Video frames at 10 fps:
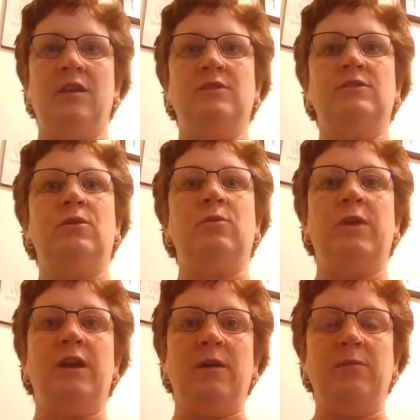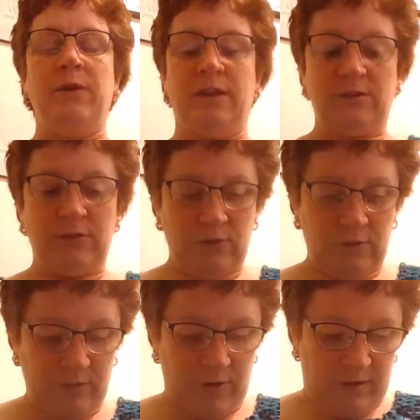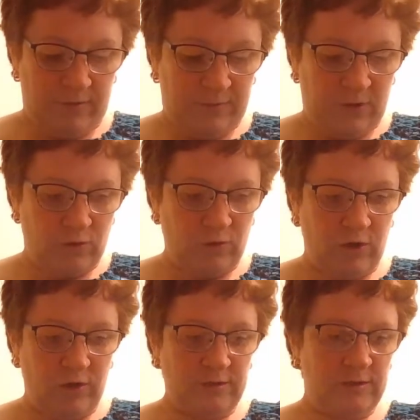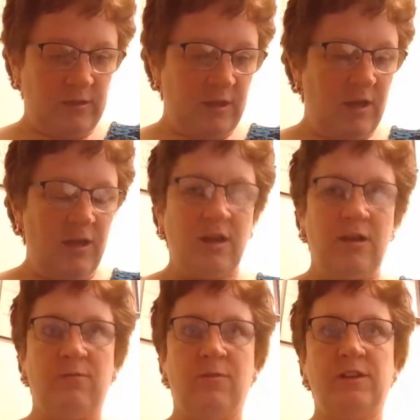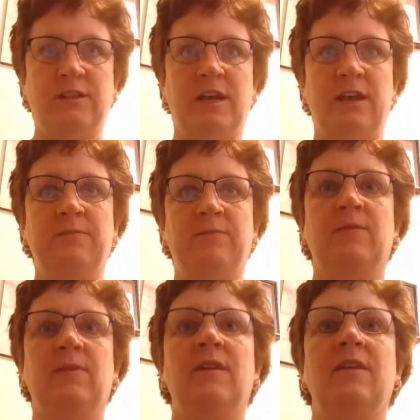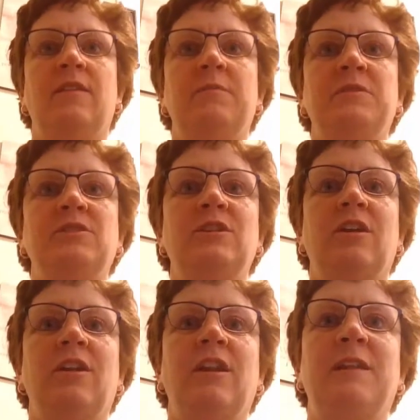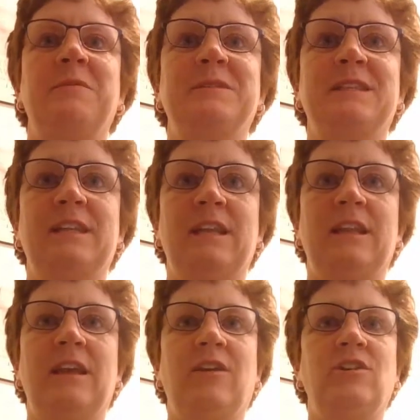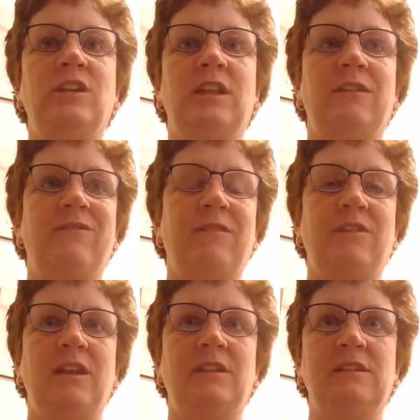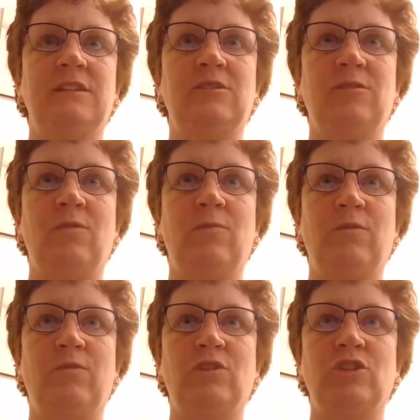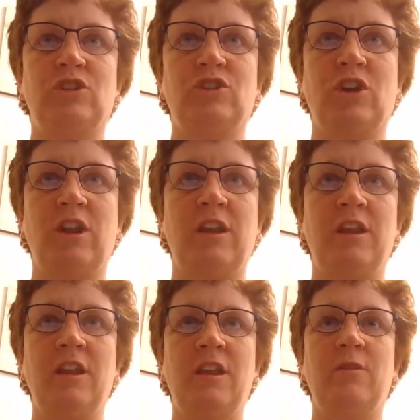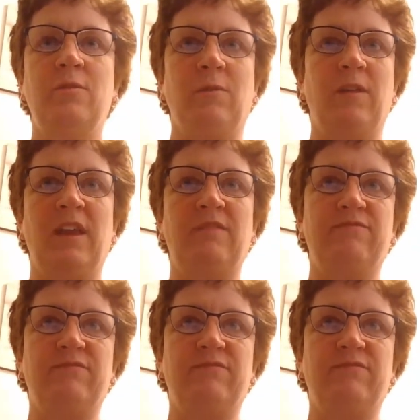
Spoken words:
So when I went to Honduras one time, the missionary lady was sitting there and she had like 5 kids. And so before church started, we were like